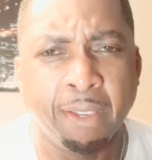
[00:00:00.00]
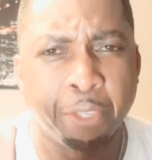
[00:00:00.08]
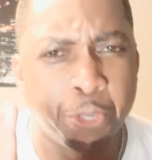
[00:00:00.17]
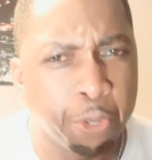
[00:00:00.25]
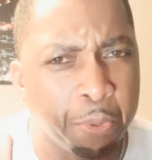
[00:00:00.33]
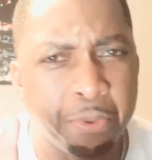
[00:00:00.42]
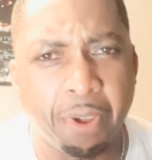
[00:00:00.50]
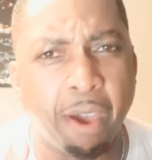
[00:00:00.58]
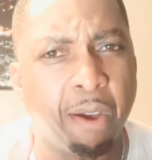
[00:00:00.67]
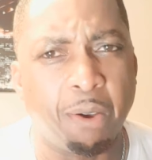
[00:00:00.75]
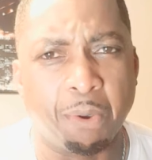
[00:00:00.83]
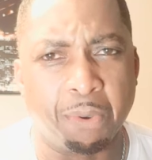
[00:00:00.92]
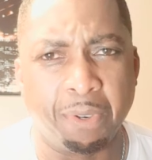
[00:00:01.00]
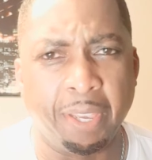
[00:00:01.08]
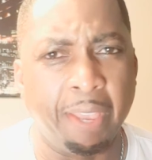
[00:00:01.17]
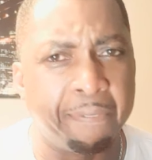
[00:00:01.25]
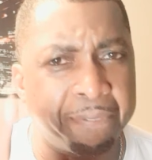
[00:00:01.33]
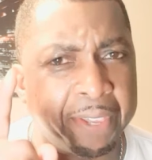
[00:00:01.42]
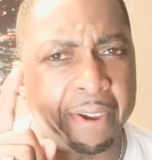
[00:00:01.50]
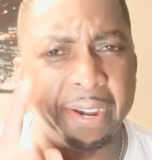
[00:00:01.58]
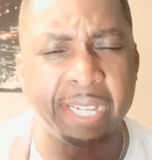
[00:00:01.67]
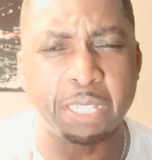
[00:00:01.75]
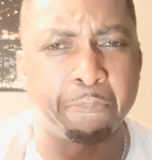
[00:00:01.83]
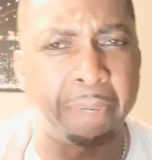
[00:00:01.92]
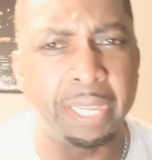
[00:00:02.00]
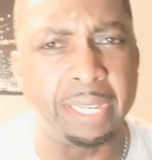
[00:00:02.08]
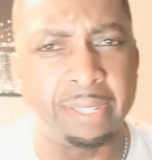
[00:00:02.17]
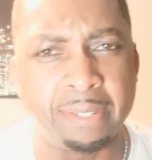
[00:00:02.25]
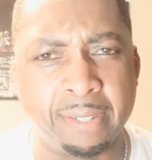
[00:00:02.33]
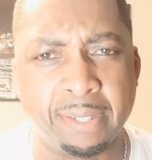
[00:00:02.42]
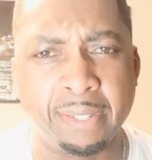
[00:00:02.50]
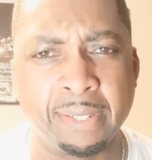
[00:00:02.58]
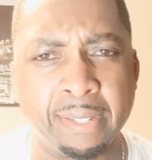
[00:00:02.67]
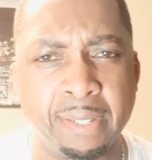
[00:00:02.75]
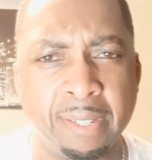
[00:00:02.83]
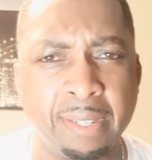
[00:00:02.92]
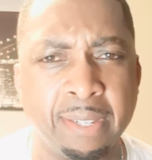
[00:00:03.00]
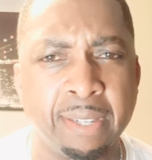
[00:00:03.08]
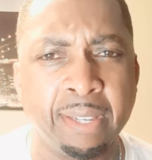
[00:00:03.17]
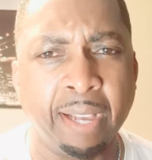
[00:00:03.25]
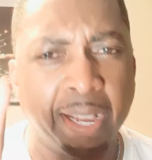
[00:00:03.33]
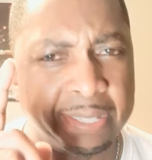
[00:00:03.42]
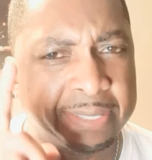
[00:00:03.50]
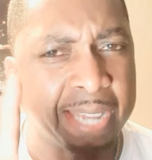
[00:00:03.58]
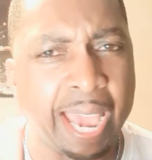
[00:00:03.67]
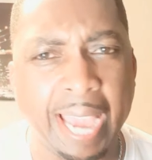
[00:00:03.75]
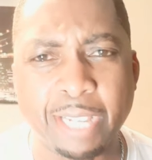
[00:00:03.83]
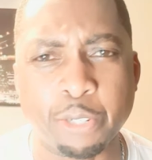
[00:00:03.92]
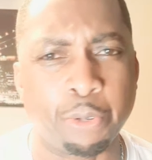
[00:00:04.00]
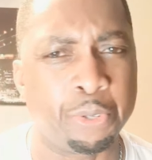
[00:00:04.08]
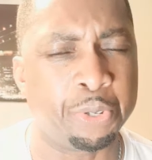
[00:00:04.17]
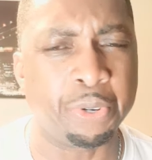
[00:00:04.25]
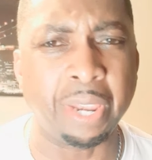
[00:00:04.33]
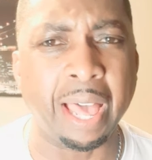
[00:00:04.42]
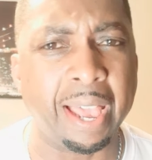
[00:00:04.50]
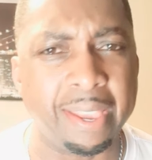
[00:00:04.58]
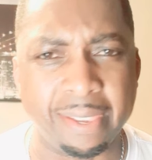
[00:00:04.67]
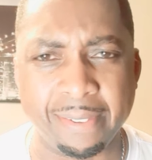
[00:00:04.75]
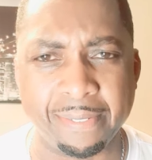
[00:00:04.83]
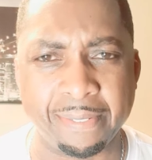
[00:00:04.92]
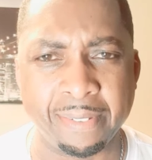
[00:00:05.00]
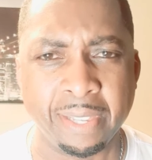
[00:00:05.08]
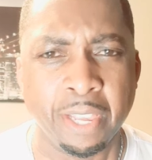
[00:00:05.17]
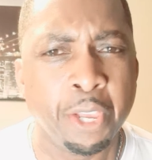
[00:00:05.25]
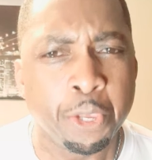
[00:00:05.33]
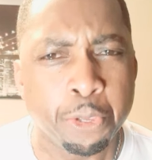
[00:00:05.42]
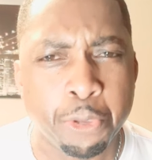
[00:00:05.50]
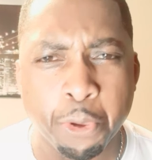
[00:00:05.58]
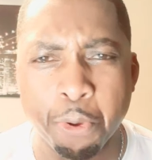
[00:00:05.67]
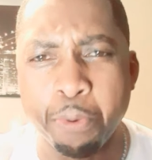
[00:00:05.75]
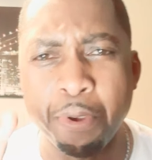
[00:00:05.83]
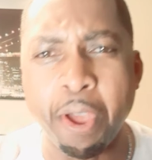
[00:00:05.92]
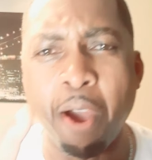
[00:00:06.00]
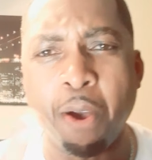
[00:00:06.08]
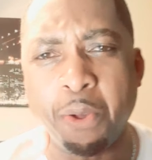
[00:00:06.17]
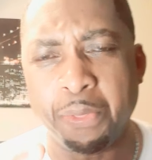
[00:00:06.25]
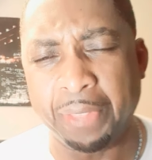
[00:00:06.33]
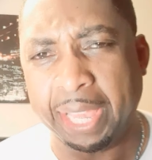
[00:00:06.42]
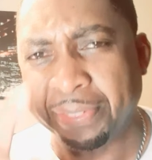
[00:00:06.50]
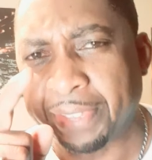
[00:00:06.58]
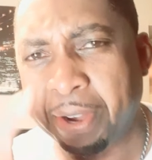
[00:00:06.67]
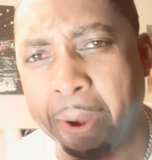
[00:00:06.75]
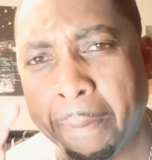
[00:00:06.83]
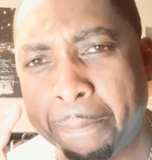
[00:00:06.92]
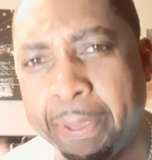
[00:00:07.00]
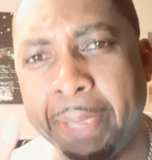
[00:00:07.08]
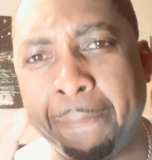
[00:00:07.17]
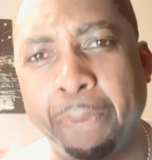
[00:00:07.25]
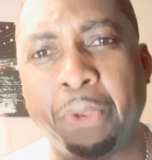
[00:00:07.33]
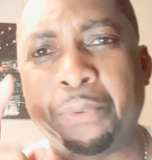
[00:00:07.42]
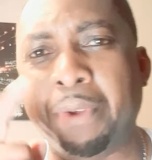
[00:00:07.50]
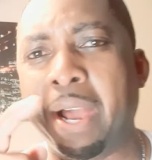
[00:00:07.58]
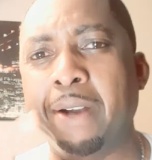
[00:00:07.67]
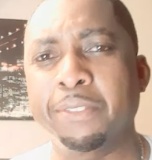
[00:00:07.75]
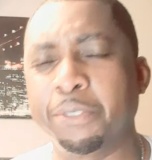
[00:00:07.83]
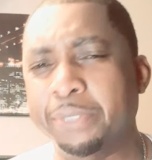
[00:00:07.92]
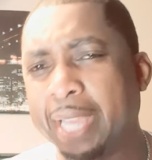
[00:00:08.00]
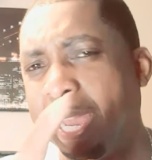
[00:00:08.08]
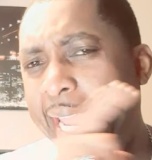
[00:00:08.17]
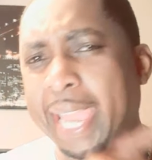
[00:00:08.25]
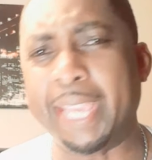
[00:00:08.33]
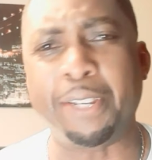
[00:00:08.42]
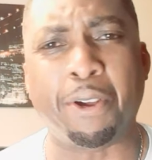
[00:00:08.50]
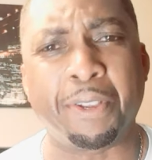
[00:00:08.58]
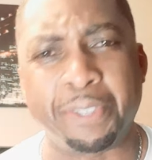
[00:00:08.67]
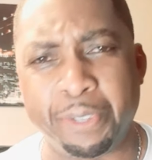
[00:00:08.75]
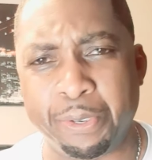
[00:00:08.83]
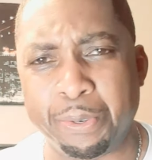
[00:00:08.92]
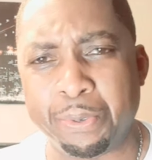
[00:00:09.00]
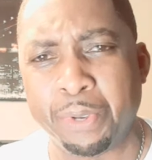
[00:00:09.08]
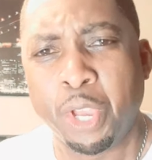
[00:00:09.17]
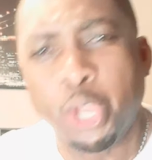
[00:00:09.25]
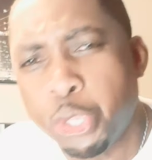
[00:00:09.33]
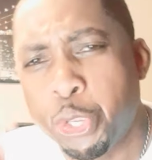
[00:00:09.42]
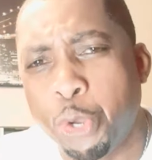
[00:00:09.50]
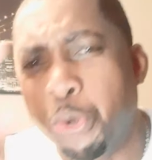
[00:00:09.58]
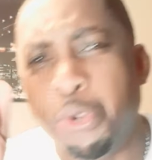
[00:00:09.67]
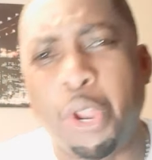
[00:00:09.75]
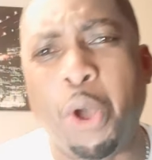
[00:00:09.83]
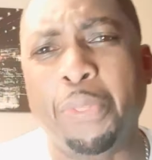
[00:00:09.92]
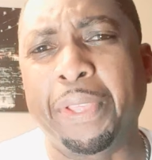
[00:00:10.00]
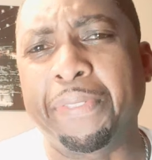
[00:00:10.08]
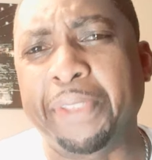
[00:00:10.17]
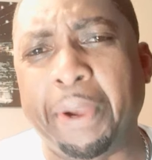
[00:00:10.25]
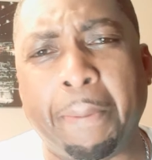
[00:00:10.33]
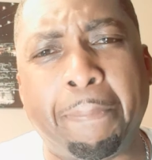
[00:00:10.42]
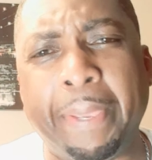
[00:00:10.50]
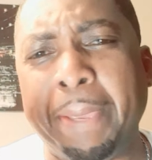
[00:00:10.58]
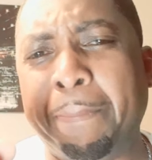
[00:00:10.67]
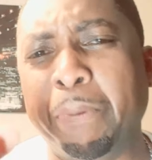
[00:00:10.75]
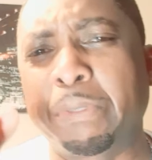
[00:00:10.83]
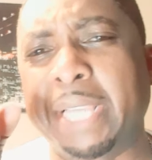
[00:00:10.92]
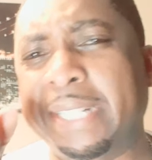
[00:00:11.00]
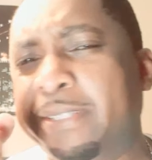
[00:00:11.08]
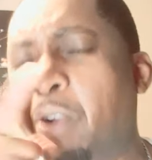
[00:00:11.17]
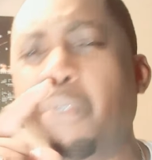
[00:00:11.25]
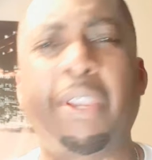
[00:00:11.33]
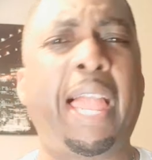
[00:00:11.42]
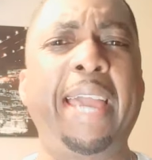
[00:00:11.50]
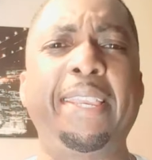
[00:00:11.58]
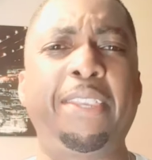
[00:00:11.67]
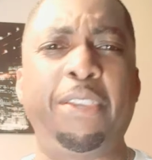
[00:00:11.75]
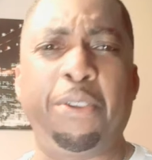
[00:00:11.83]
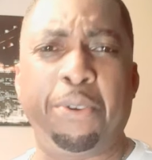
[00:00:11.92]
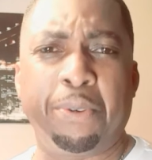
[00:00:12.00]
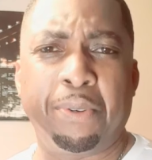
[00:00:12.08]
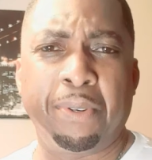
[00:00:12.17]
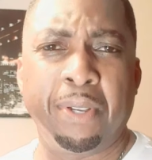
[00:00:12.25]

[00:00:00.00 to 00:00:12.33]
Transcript: you know if there has been attacks on your life. You know that there are people around you that hate on you. You know that there are people that don't like you.